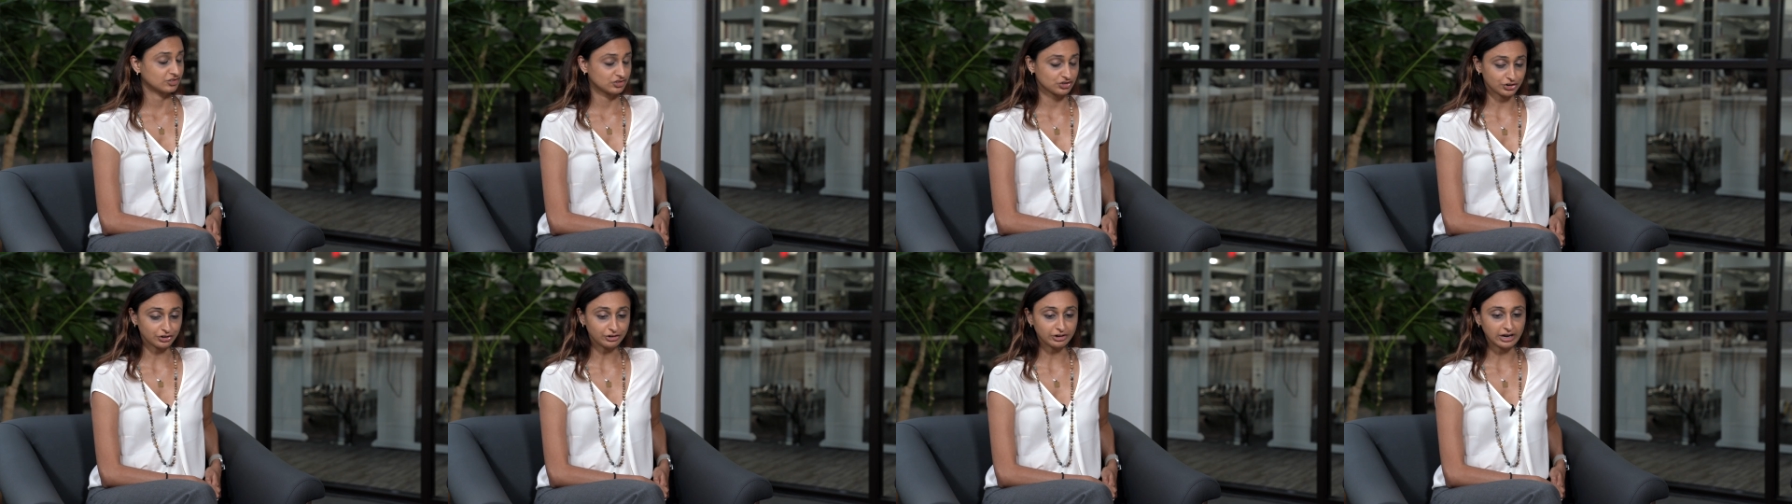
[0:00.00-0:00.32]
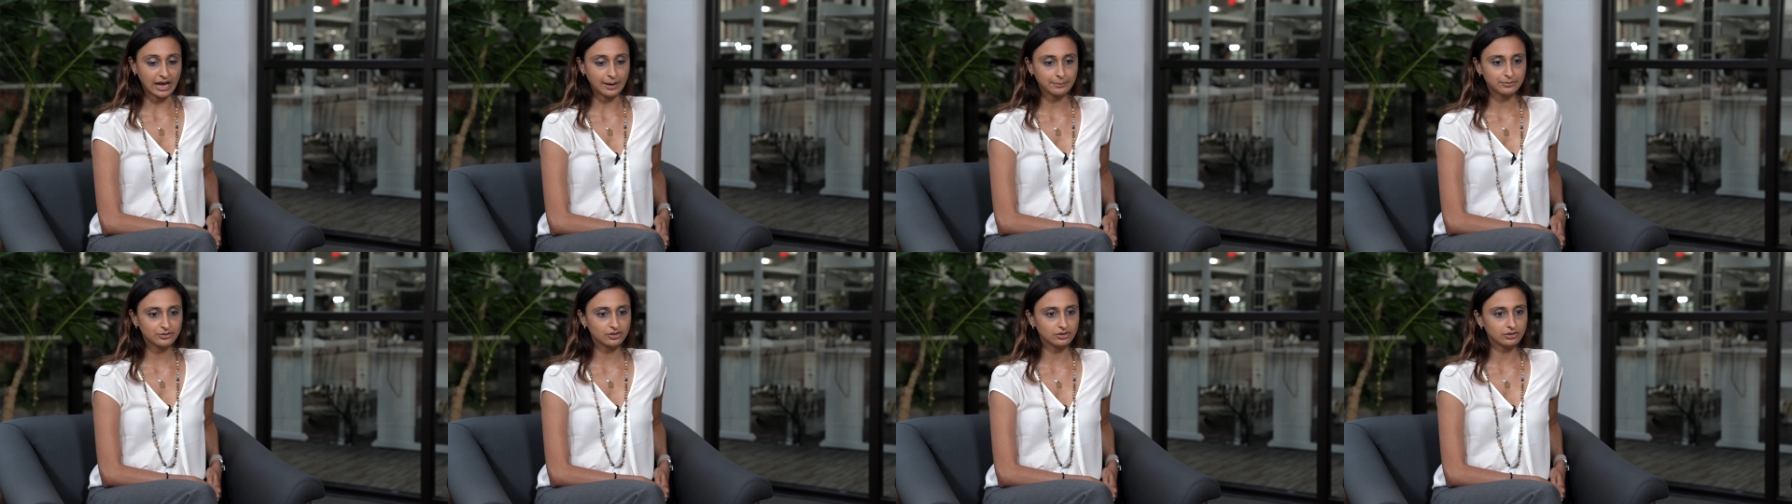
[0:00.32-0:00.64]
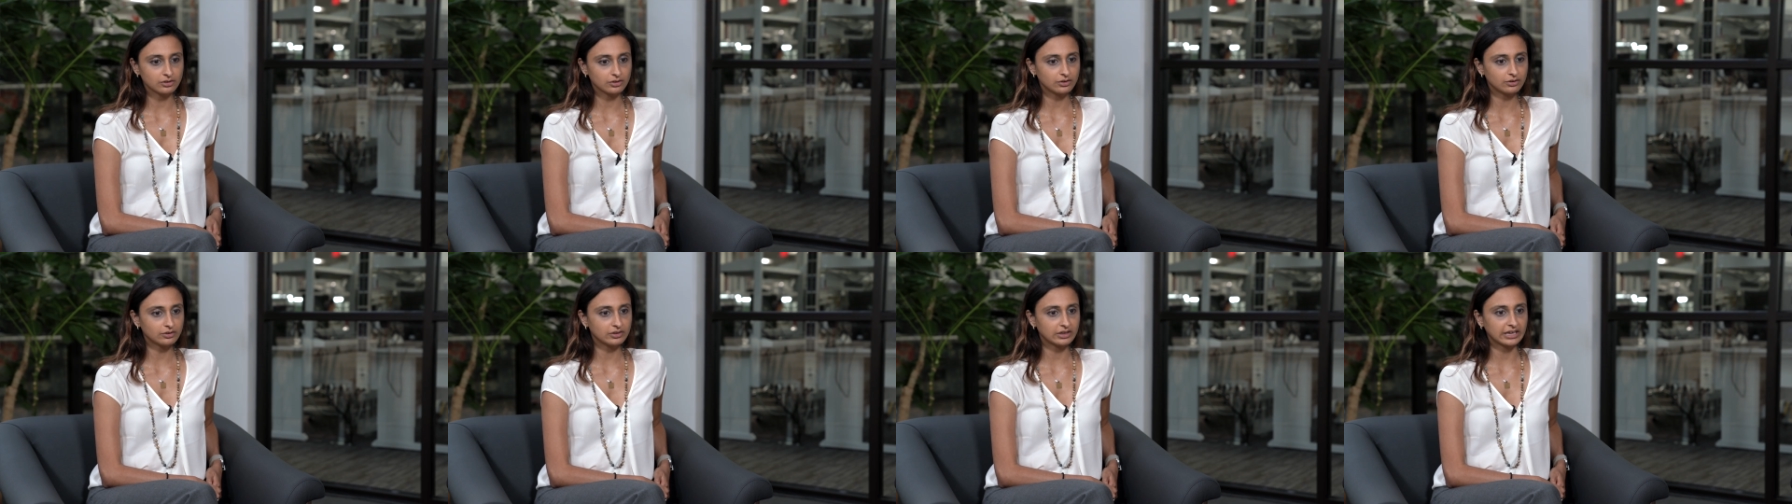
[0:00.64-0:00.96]
Sure,
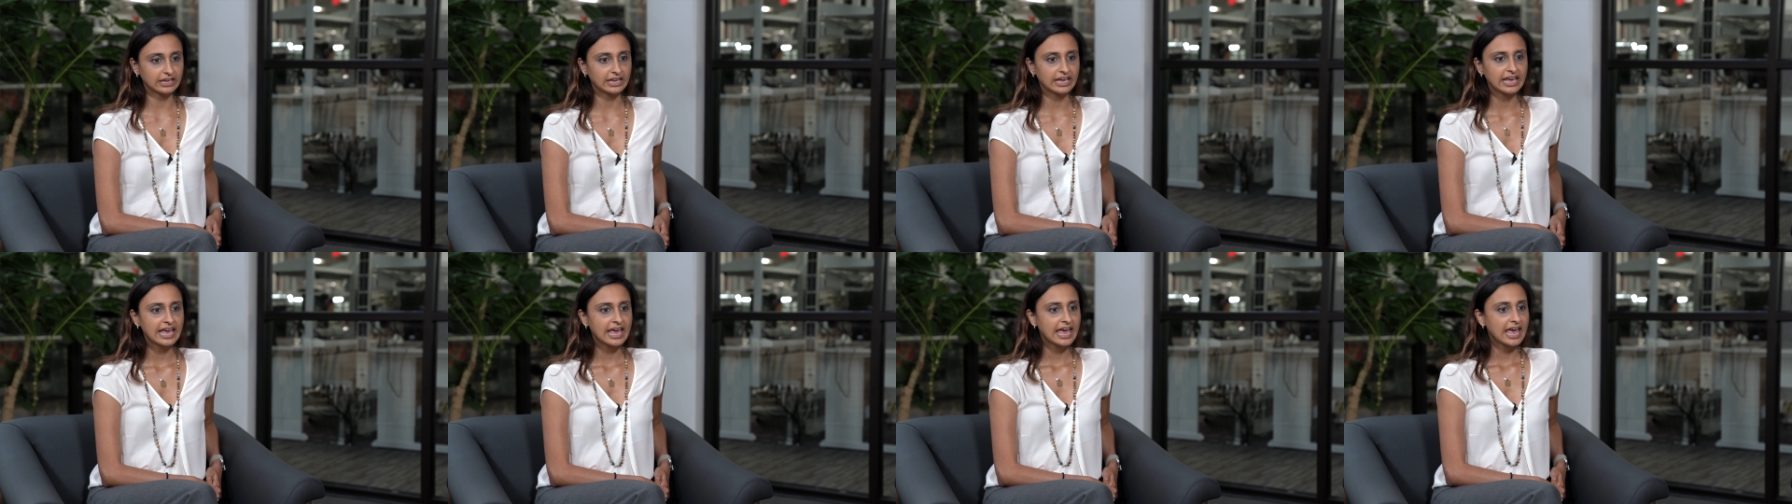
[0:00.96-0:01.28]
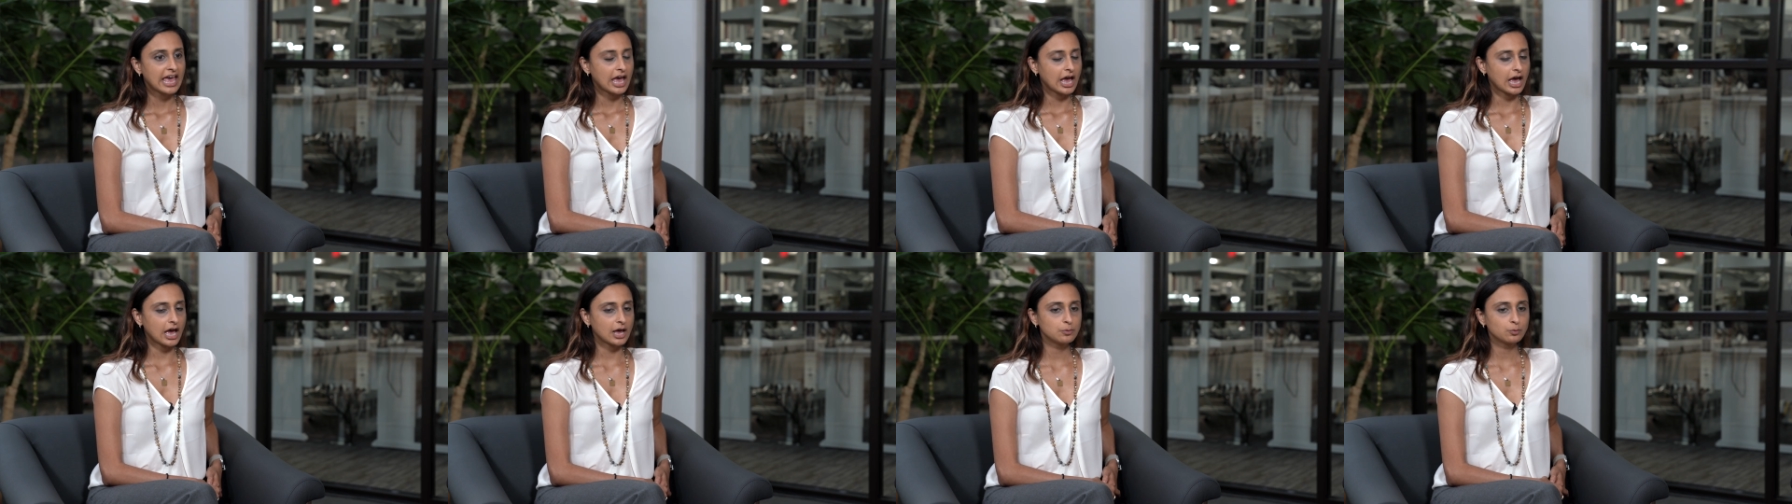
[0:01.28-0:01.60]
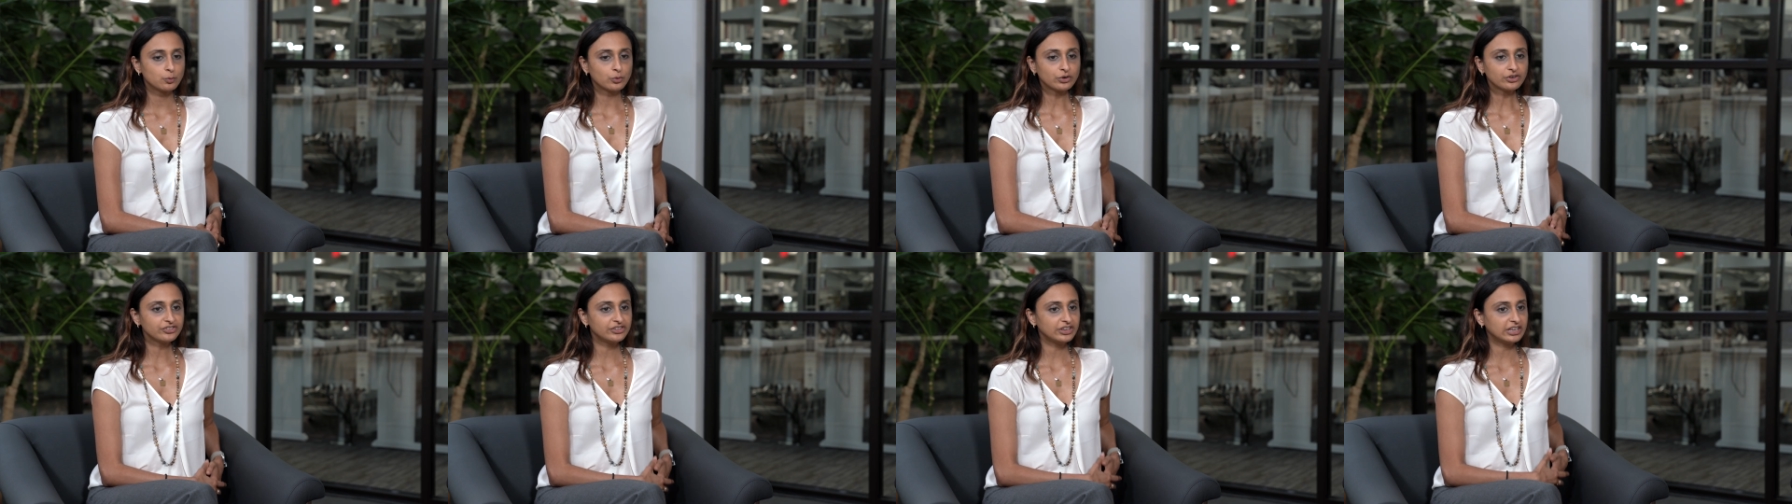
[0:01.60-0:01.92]
absolutely.
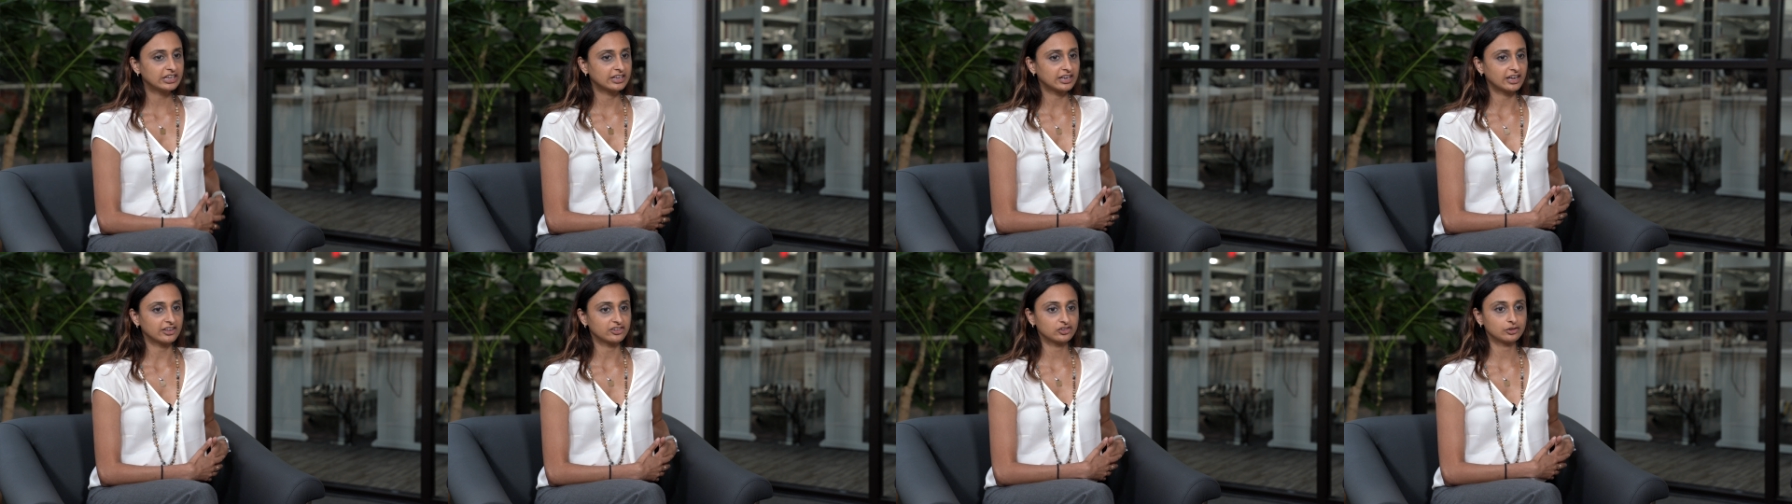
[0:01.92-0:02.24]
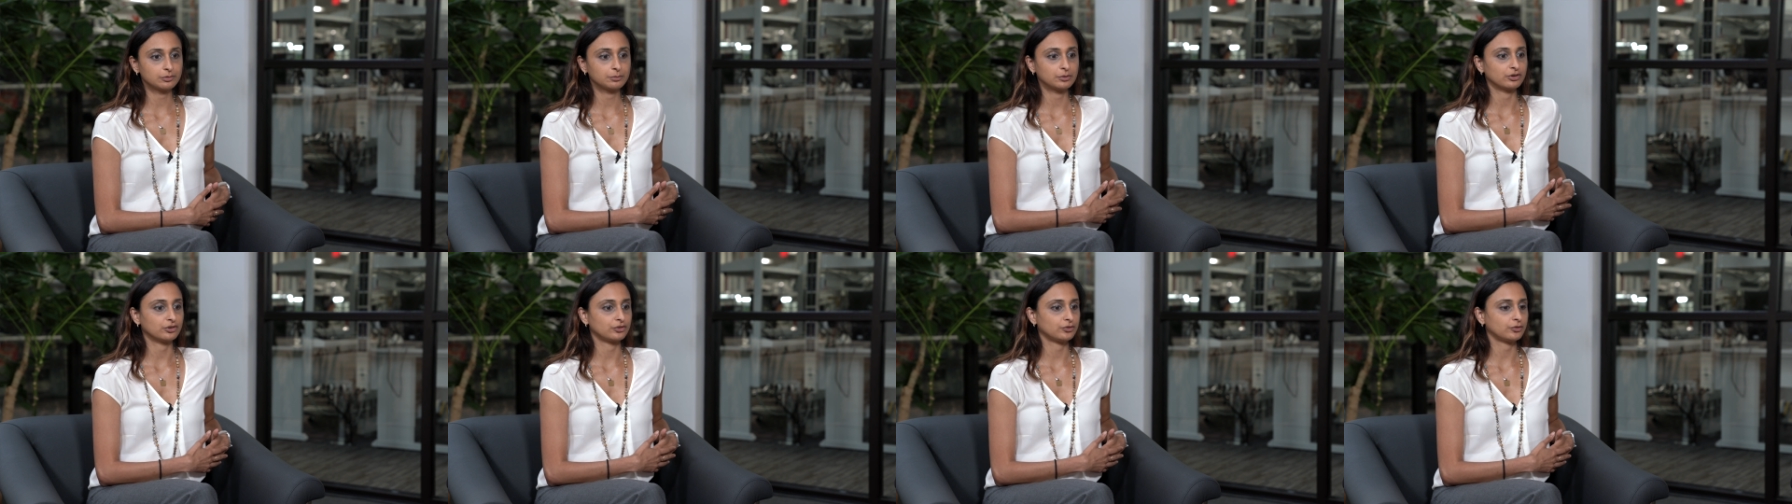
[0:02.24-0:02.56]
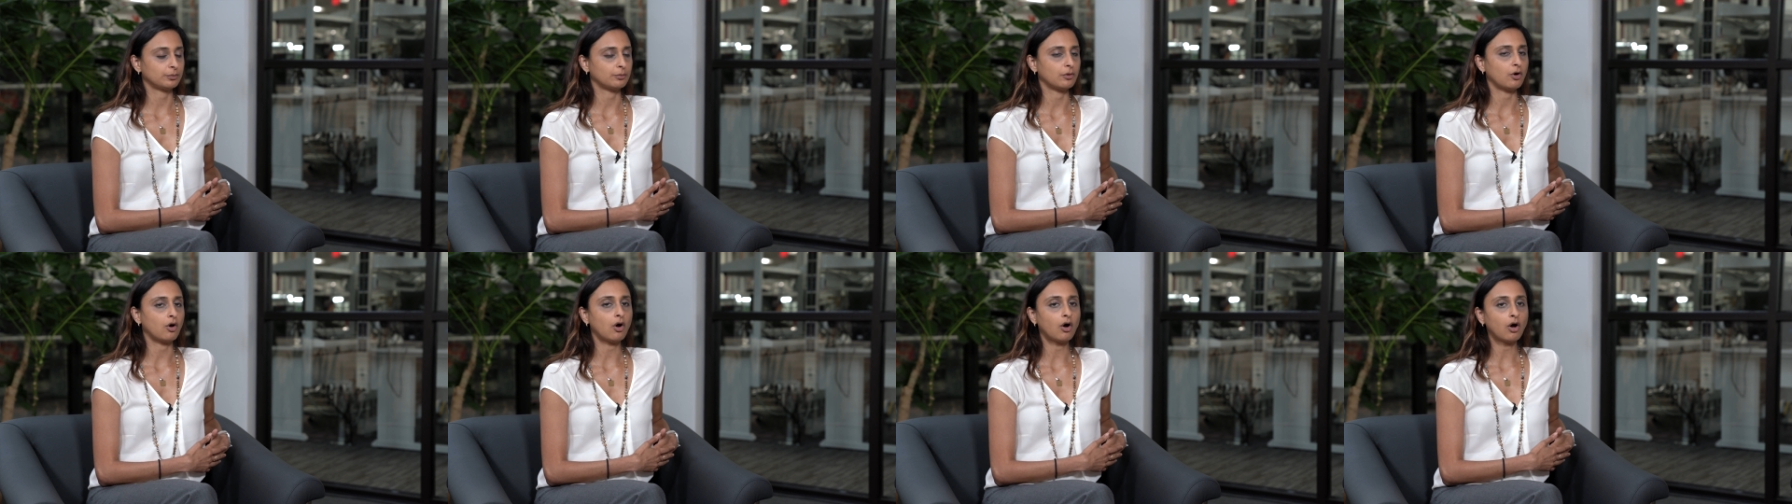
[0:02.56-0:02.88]
And we're seeing customers
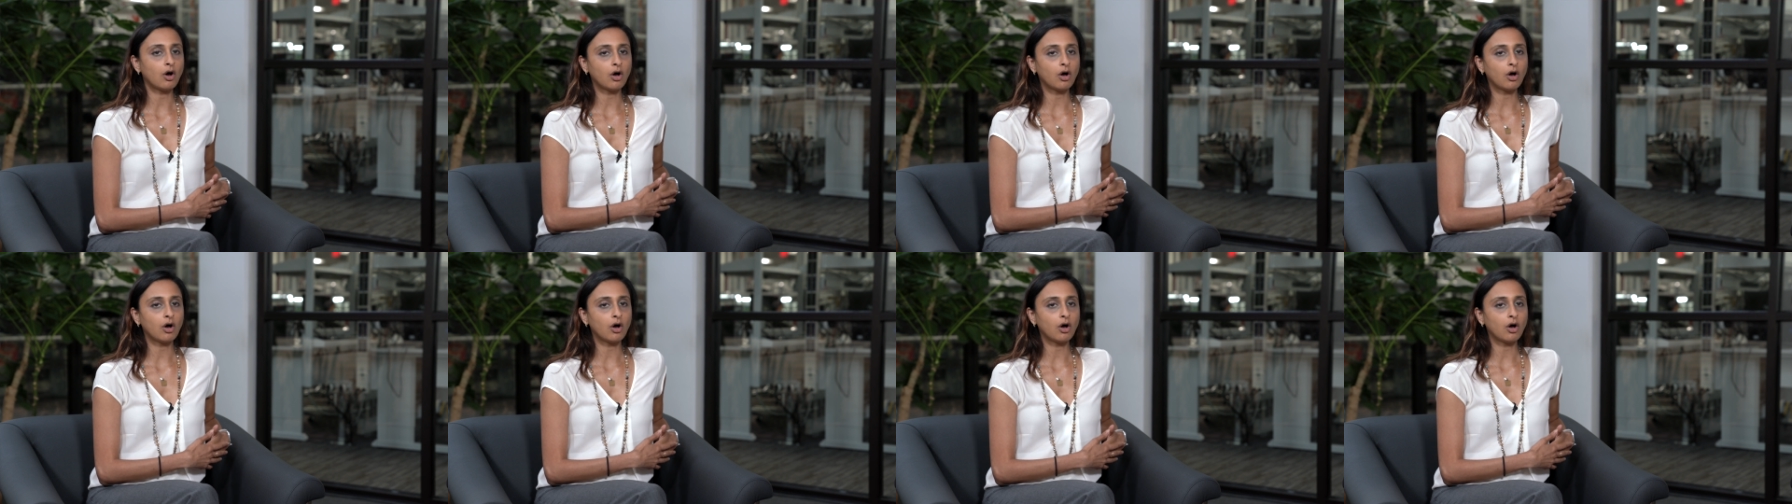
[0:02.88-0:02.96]
from